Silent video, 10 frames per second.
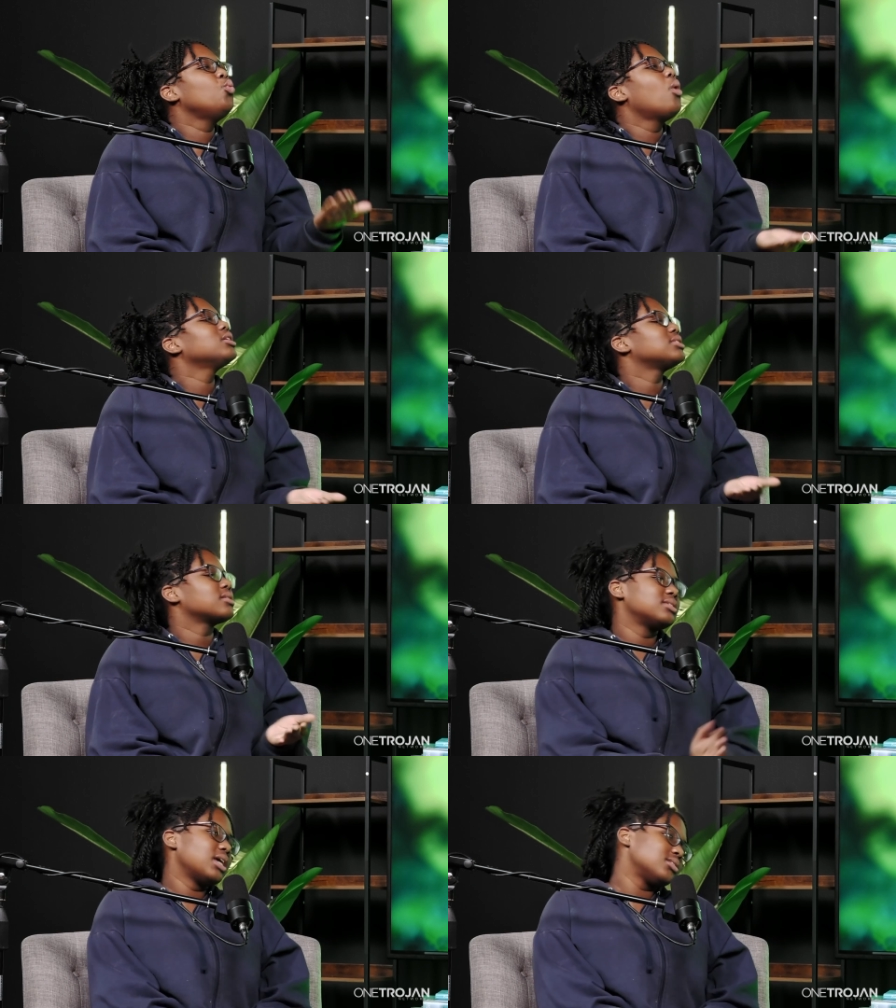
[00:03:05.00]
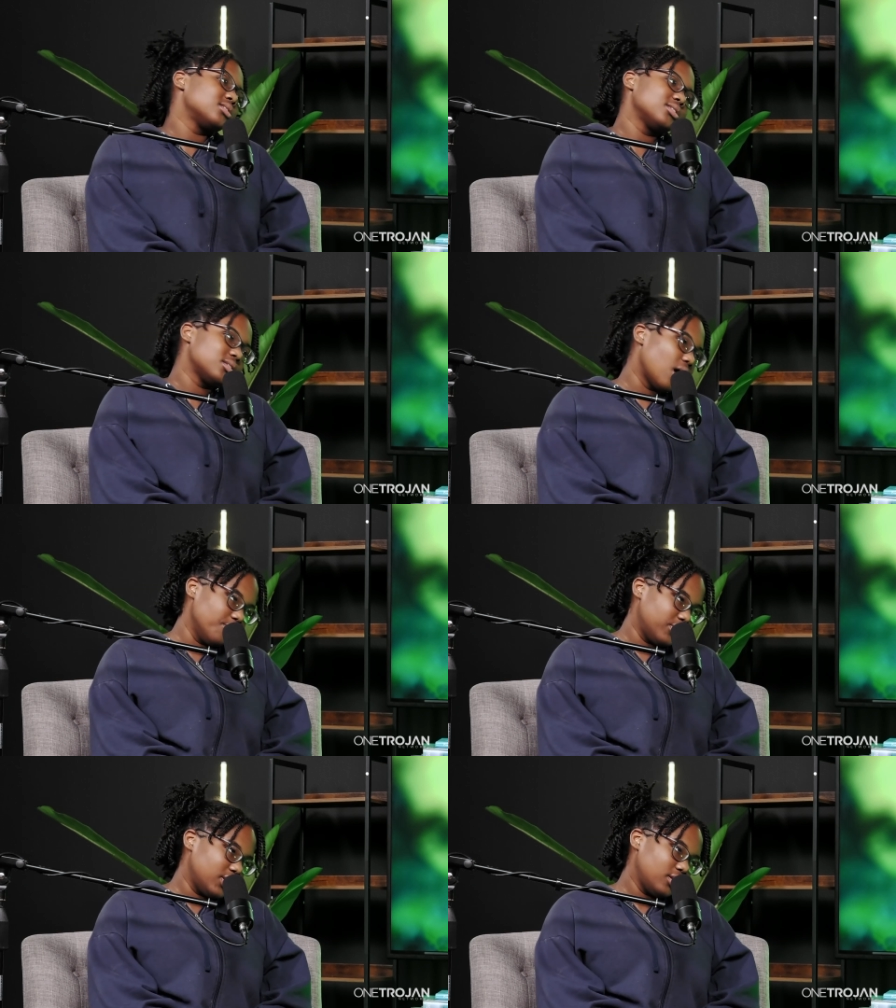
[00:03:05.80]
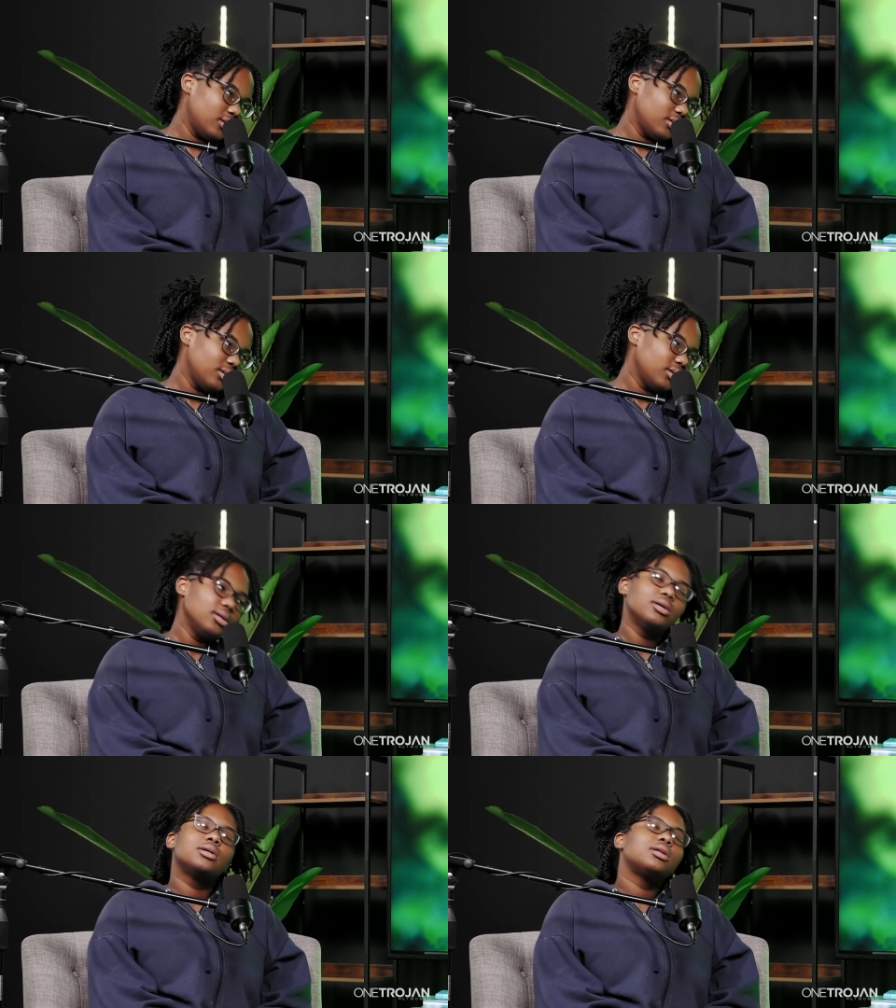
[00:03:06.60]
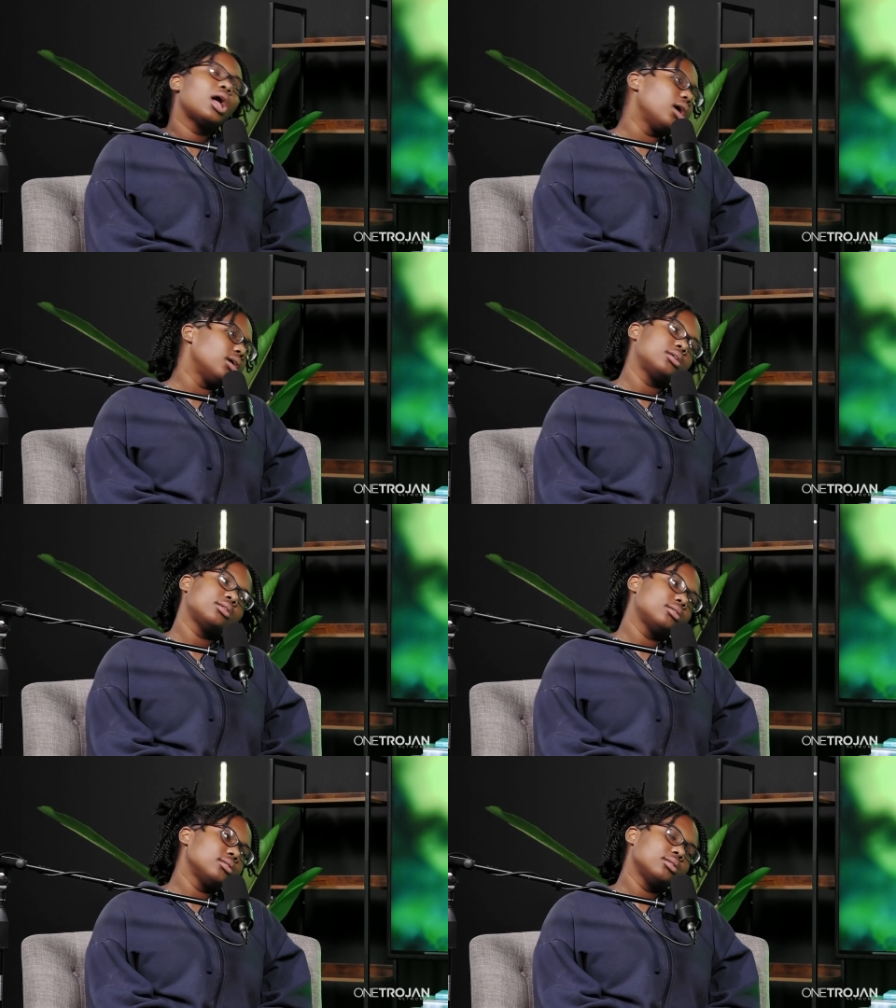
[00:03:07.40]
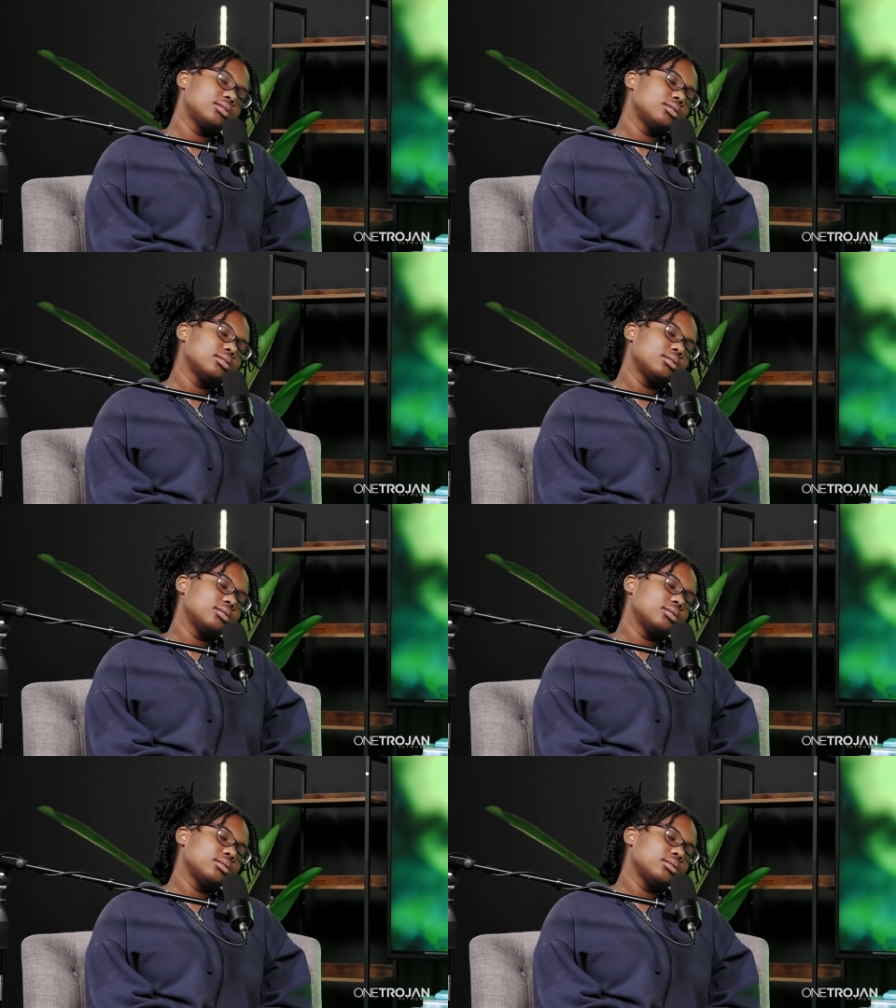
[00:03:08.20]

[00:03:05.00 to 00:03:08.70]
want success or something. Yeah. Like that's the thing.